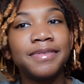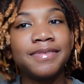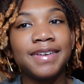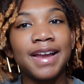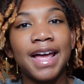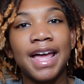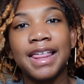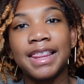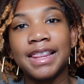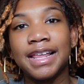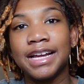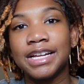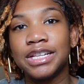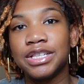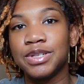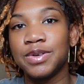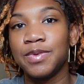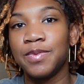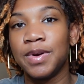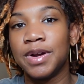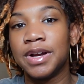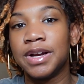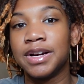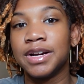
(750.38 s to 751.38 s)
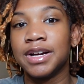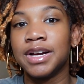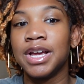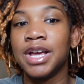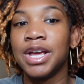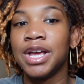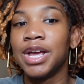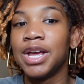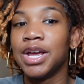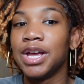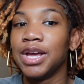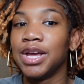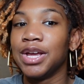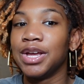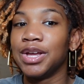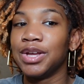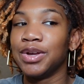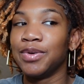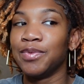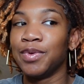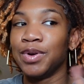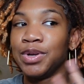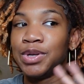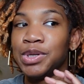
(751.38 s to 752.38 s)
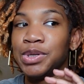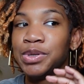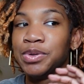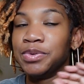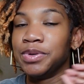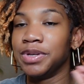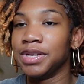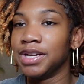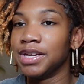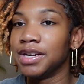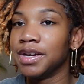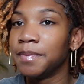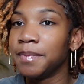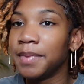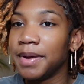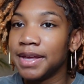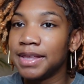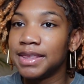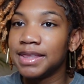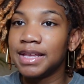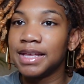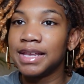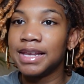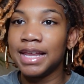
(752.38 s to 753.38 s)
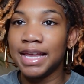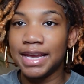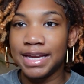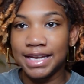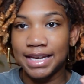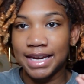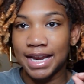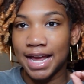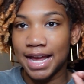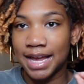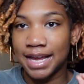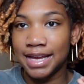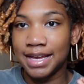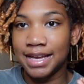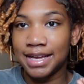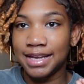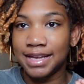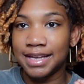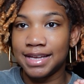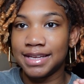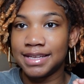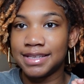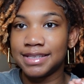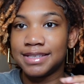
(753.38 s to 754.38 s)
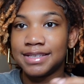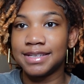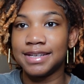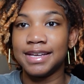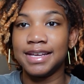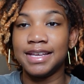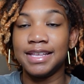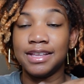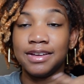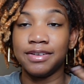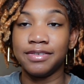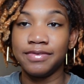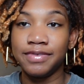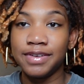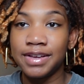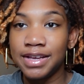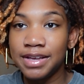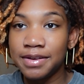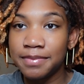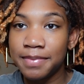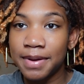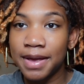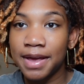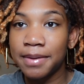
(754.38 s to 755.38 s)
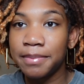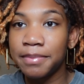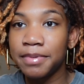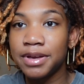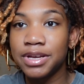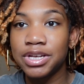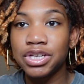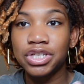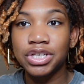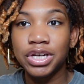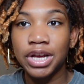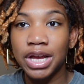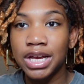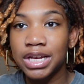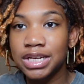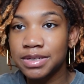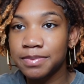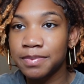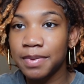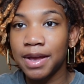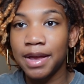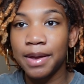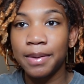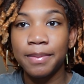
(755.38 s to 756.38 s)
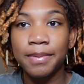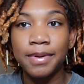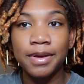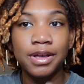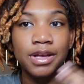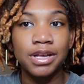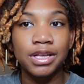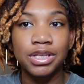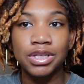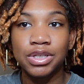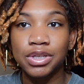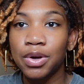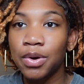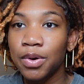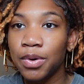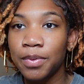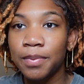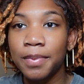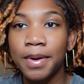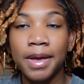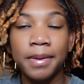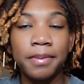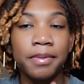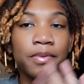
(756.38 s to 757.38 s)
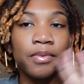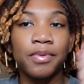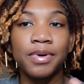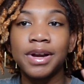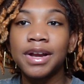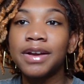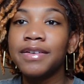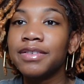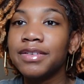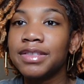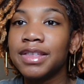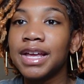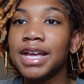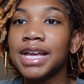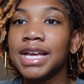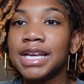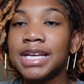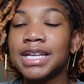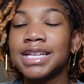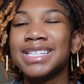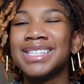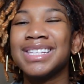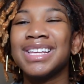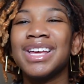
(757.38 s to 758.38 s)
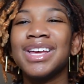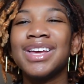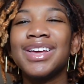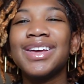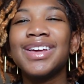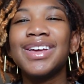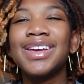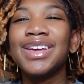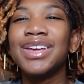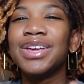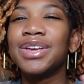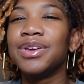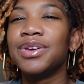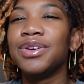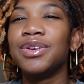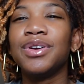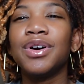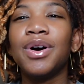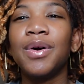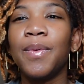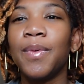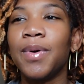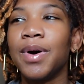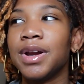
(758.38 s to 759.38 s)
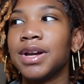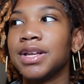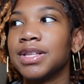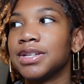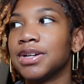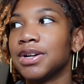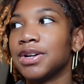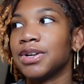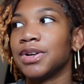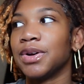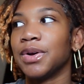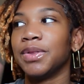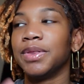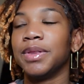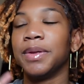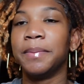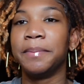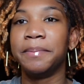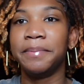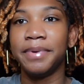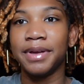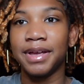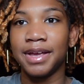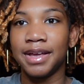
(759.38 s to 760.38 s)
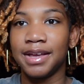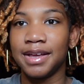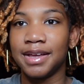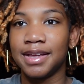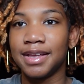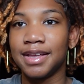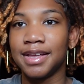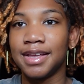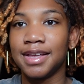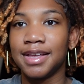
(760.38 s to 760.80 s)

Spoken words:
night light to where when you get up in the late night to either feed baby, change baby, console baby, whatever that is, you don't want to turn on the big